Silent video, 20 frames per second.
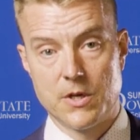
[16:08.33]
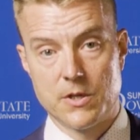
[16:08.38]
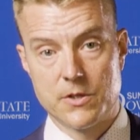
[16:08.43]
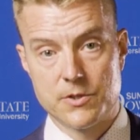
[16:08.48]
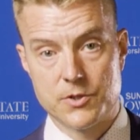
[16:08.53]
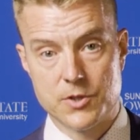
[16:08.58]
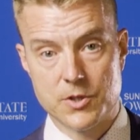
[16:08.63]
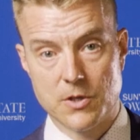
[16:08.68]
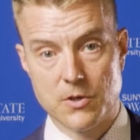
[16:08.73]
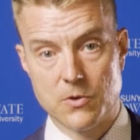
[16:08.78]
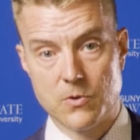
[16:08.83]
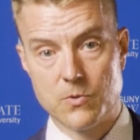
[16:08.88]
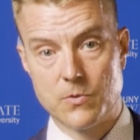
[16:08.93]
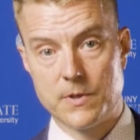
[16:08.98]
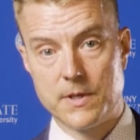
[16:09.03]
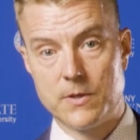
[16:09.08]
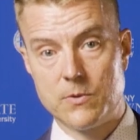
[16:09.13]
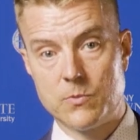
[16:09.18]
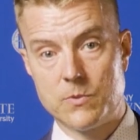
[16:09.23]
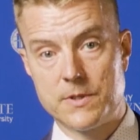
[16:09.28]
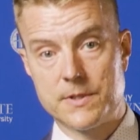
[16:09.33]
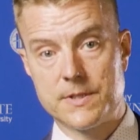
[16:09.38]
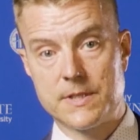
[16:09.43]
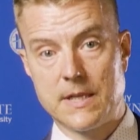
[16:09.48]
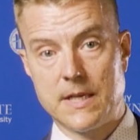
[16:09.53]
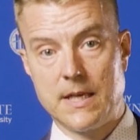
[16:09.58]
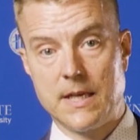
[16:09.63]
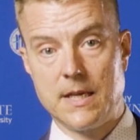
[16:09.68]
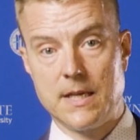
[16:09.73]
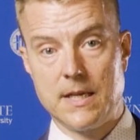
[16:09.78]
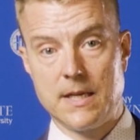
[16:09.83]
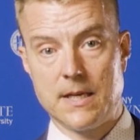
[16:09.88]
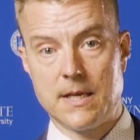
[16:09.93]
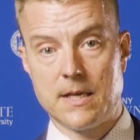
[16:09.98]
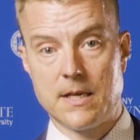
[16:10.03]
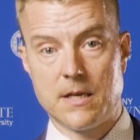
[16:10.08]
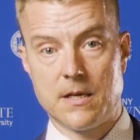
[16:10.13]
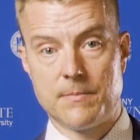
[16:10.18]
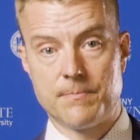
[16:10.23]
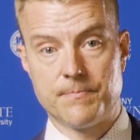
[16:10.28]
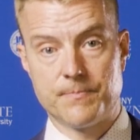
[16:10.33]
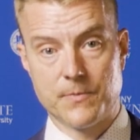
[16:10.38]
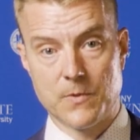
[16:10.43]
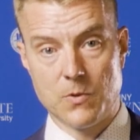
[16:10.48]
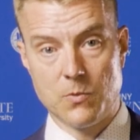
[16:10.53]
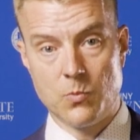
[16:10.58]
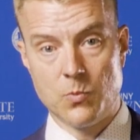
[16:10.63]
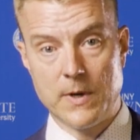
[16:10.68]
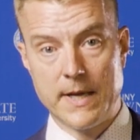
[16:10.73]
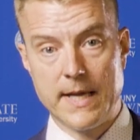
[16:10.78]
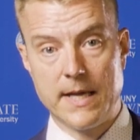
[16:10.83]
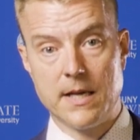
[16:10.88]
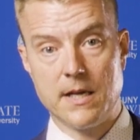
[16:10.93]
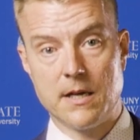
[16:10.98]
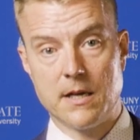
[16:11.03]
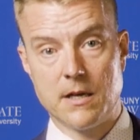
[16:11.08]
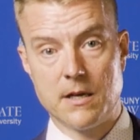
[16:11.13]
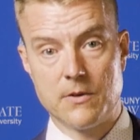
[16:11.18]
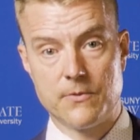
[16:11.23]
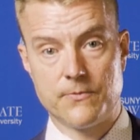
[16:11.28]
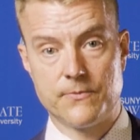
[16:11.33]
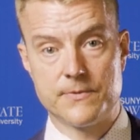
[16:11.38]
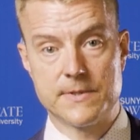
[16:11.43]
So it was a way of